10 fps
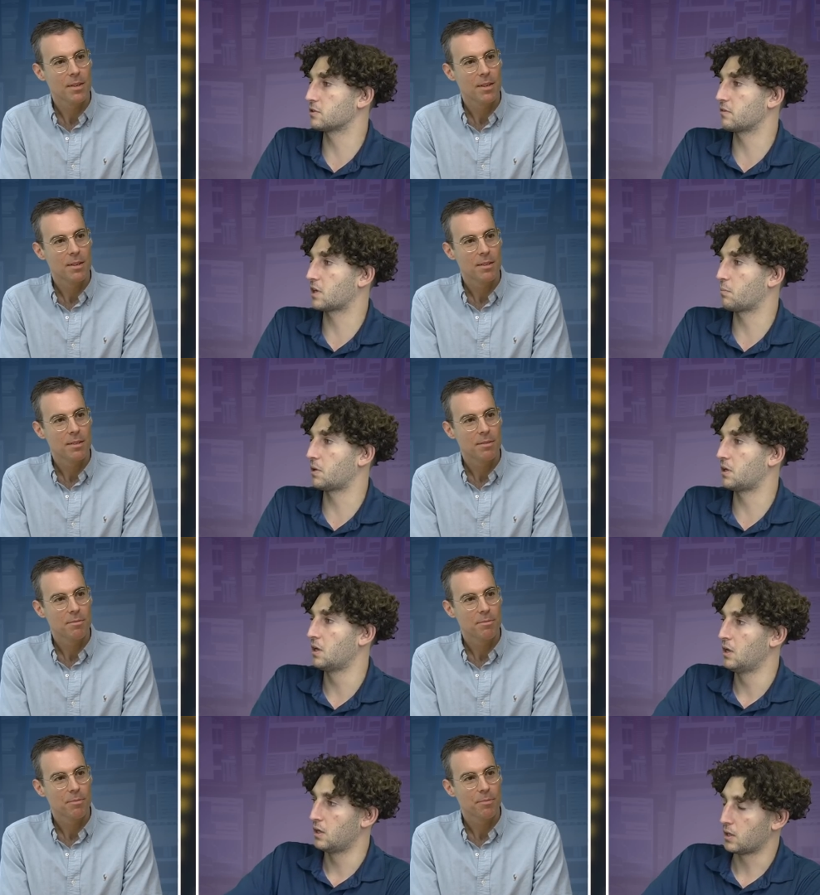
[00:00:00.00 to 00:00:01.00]
Speaker 1: of the company
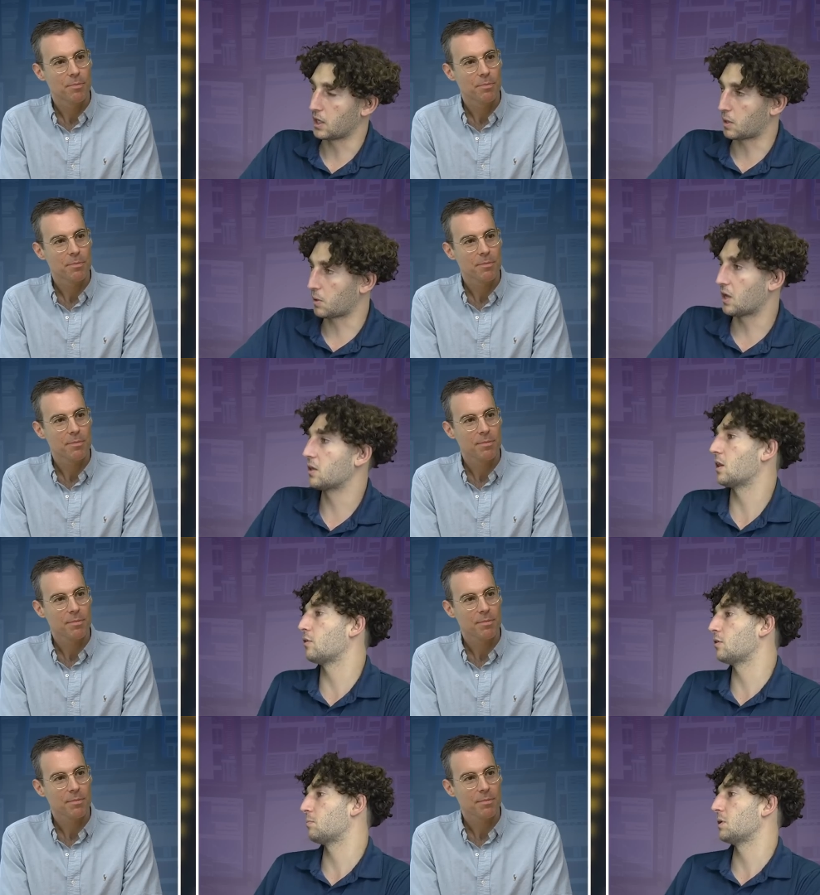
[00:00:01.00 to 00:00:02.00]
it can get
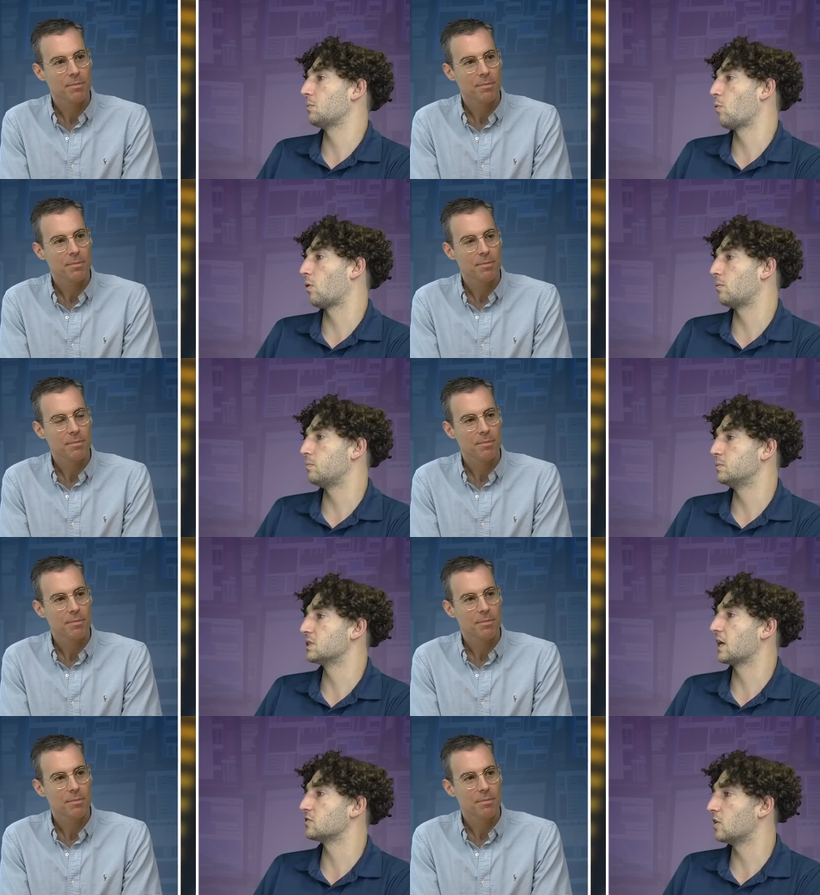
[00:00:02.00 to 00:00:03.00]
allow you to be more
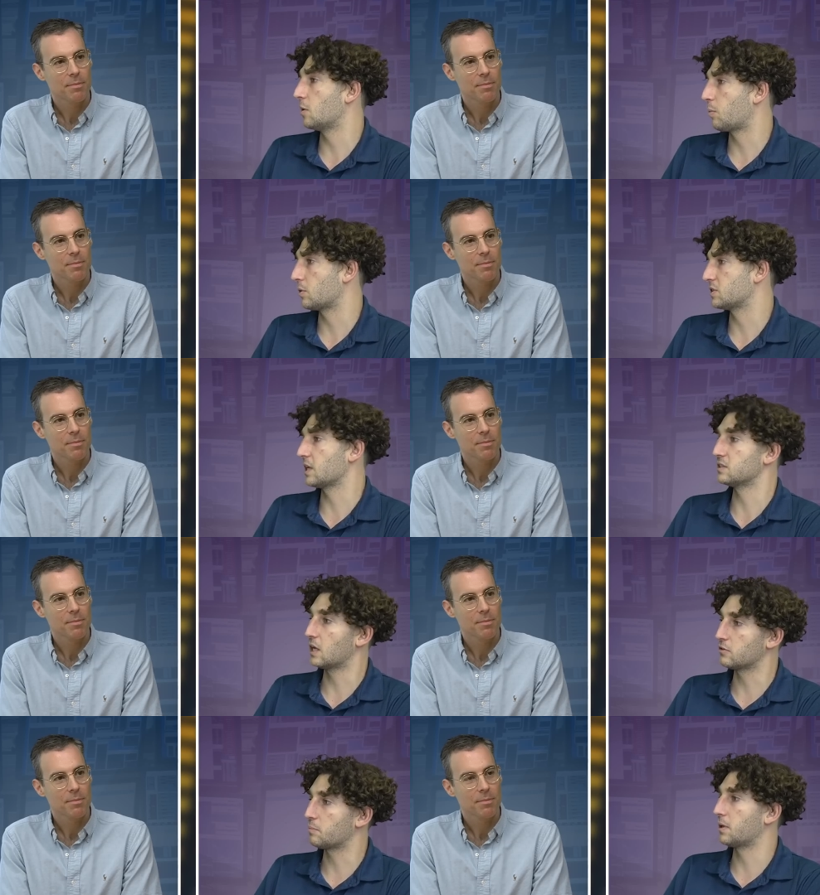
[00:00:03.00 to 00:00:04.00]
sized up or sized
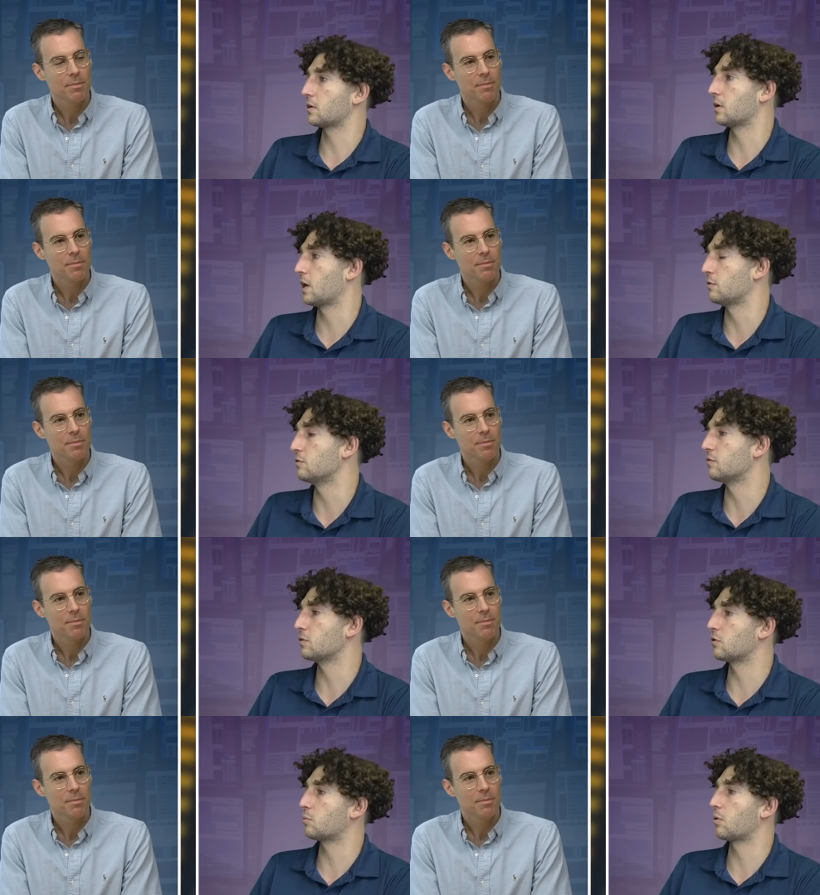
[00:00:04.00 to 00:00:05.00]
down depending on how you
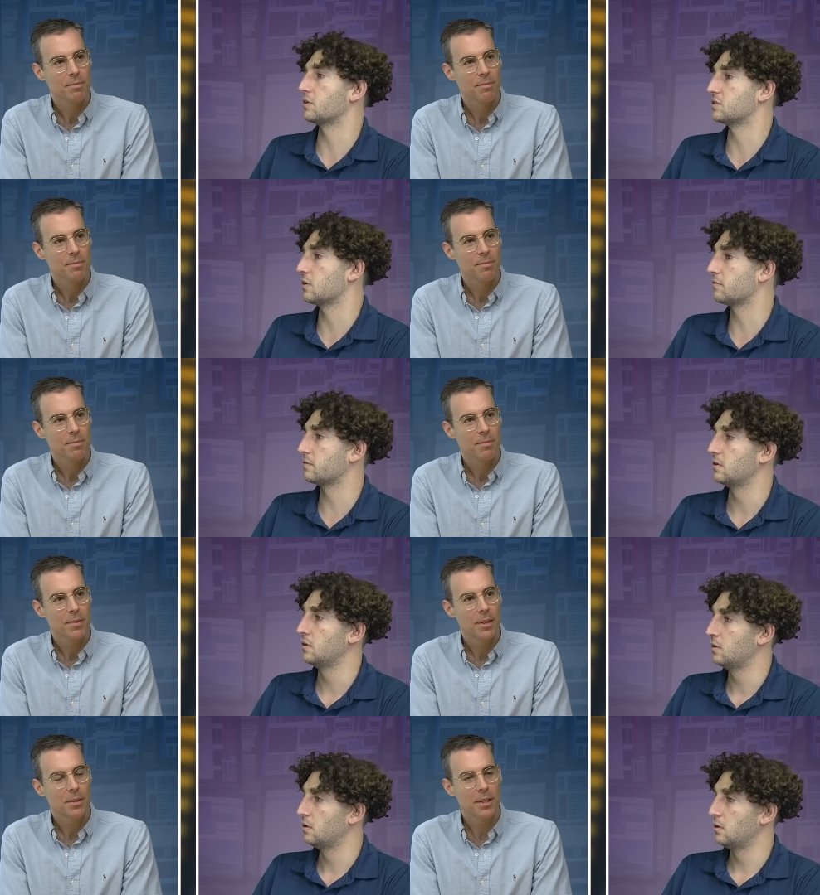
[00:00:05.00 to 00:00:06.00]
view the report itself
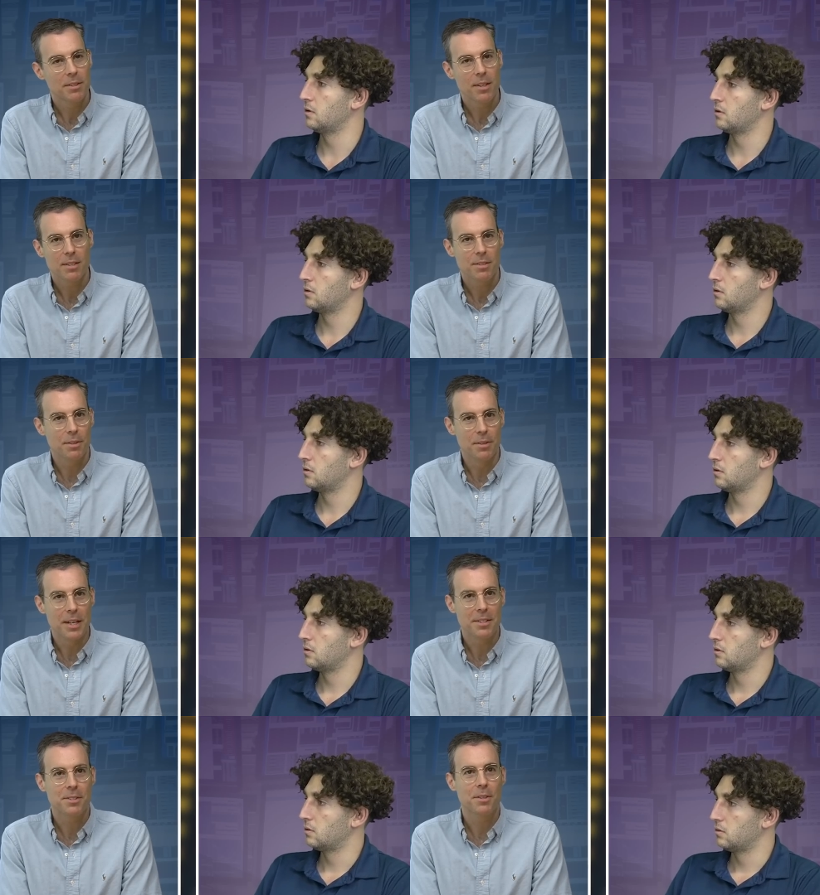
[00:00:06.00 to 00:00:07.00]
Speaker 2: okay great so
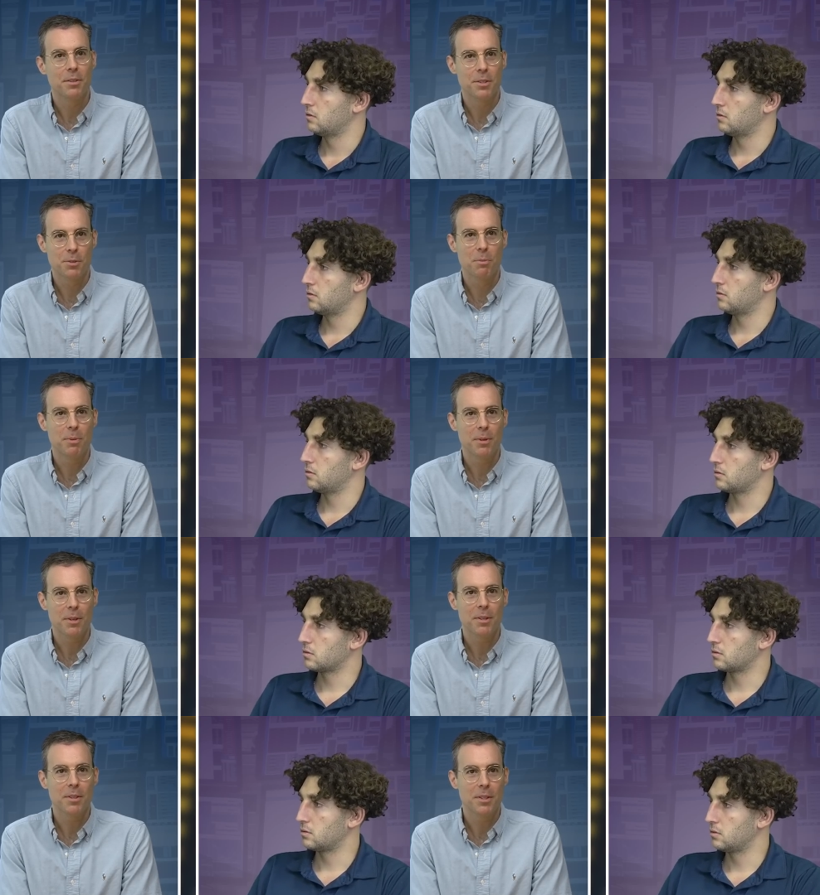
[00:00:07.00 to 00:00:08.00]
that's so this
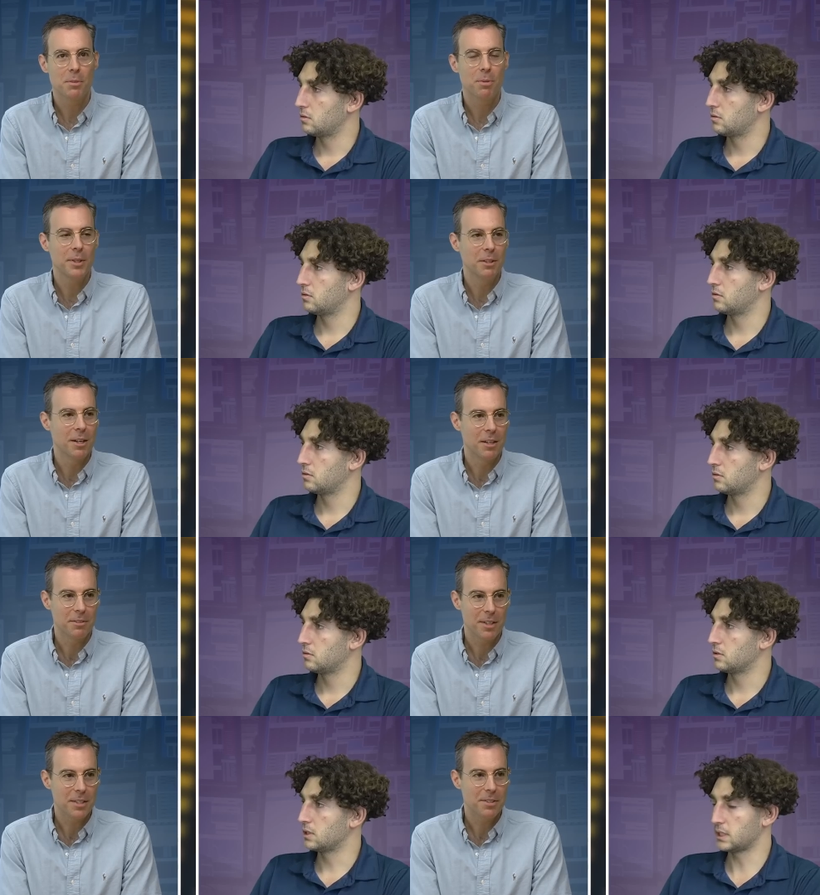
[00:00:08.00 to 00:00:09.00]
report is pretty
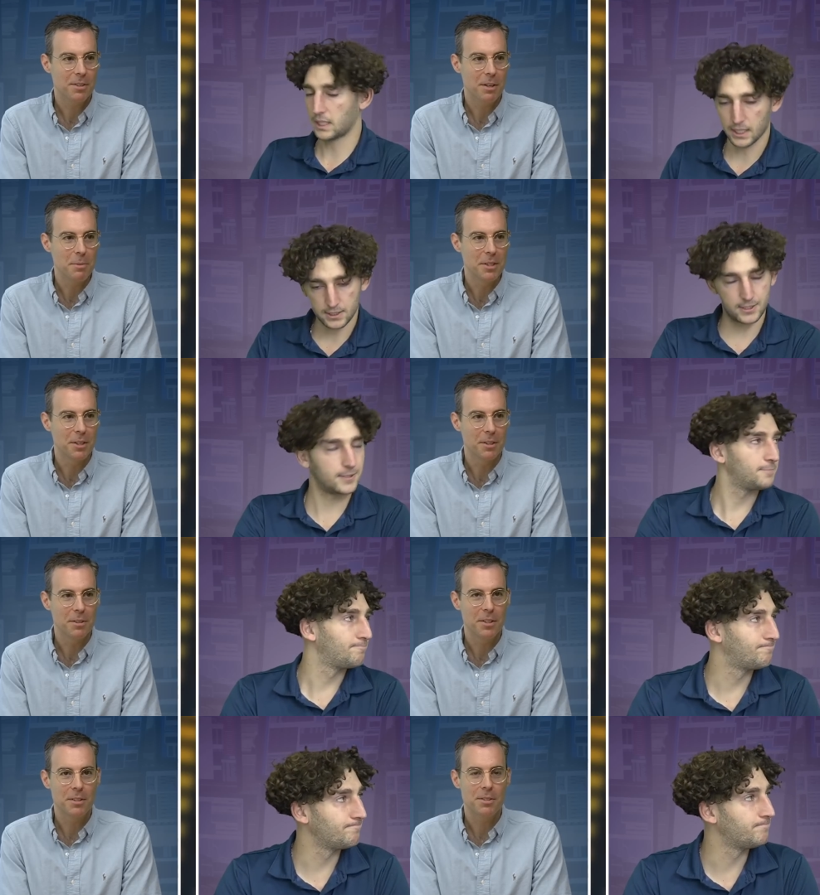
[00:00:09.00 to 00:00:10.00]
long right so yes. i mean
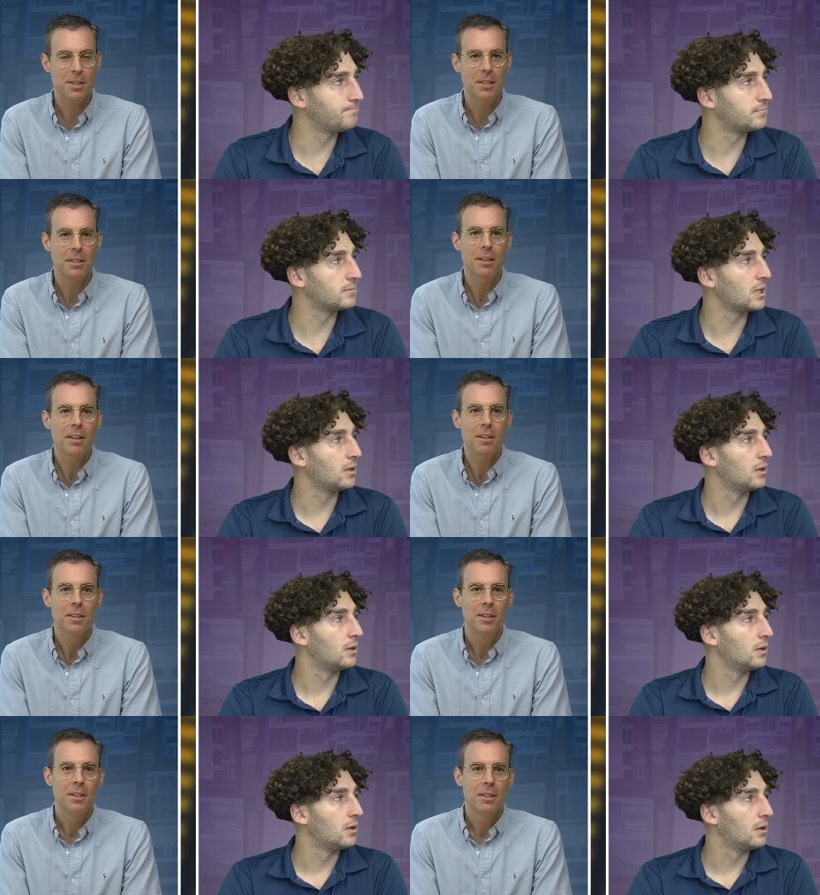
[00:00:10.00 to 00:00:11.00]
you're you're sitting
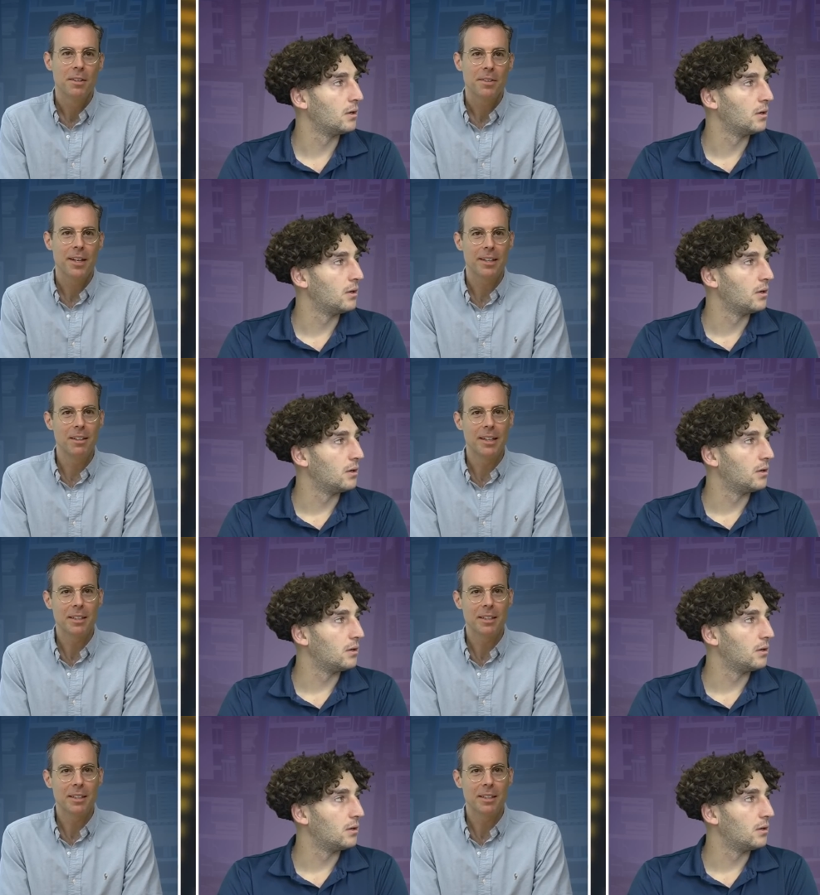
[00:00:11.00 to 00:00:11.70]
there the headline